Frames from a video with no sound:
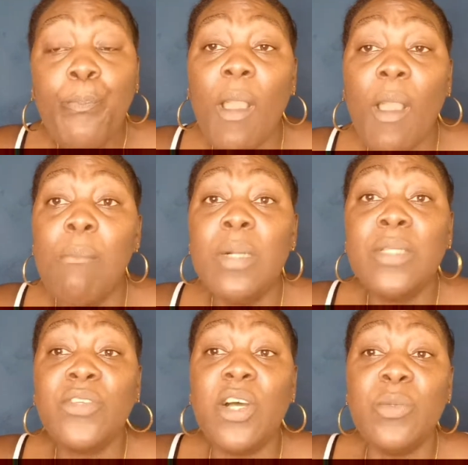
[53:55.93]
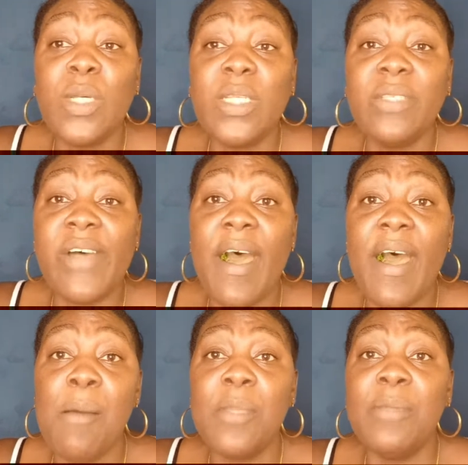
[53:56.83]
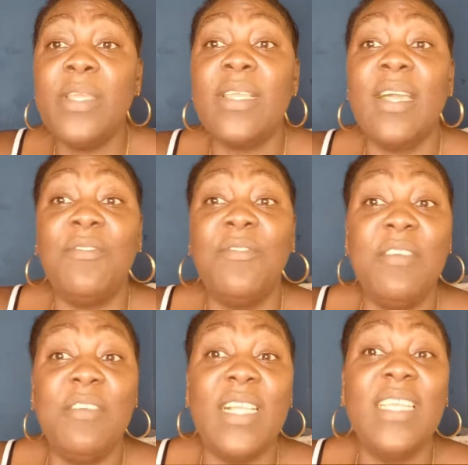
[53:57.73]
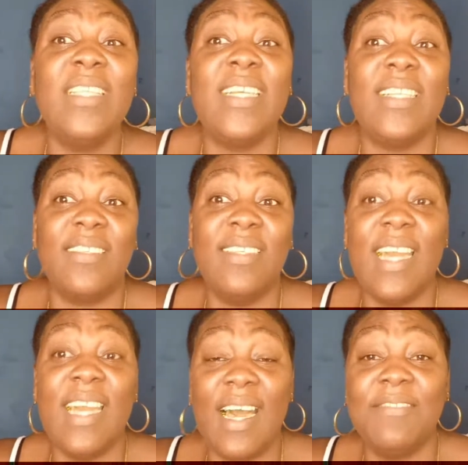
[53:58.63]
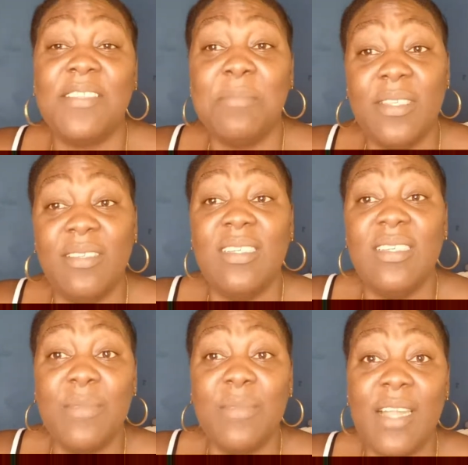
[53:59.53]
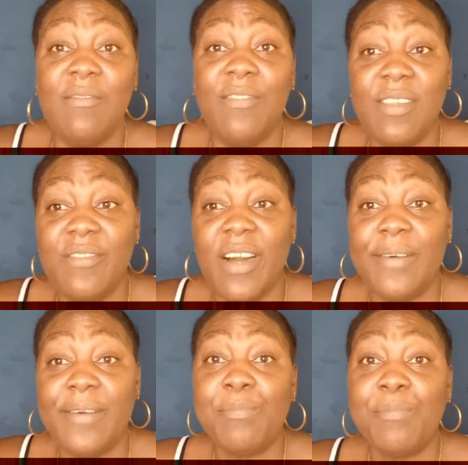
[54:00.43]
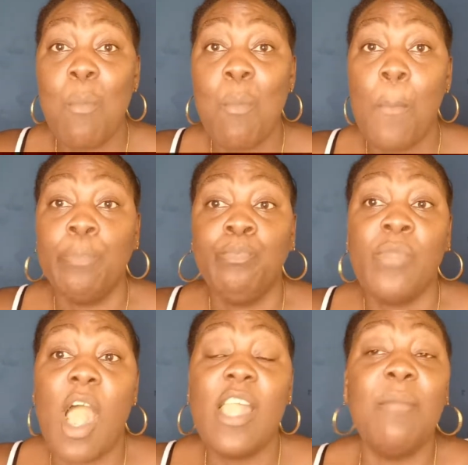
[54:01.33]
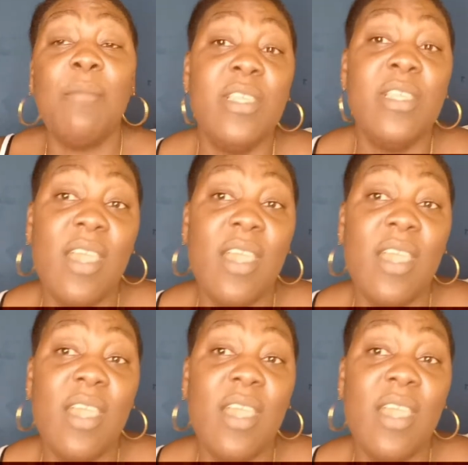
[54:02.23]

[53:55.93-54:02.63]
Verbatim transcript: My son was um him did get fever the next day after me sick him get fever. And I mean here